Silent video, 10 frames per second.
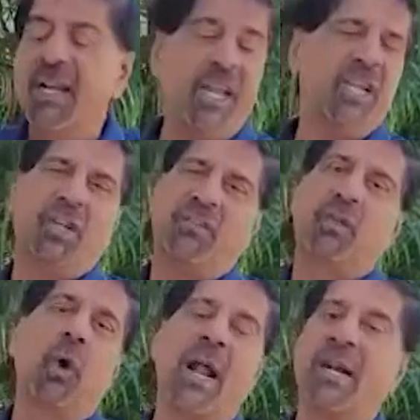They should have
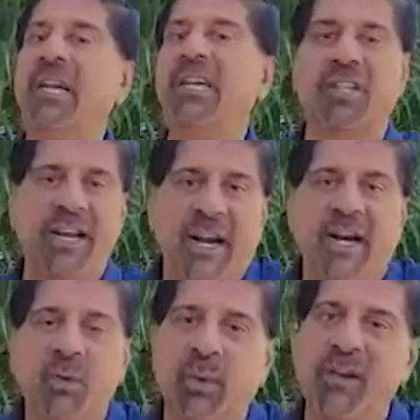scored at least
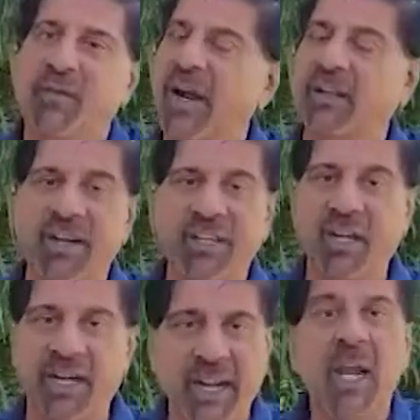325 or
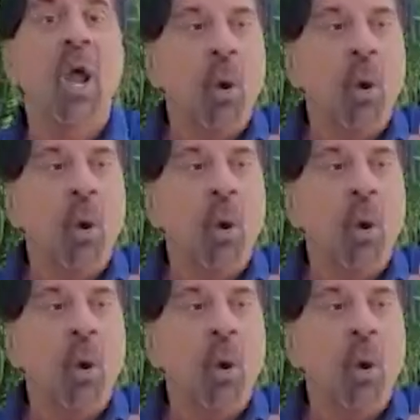330.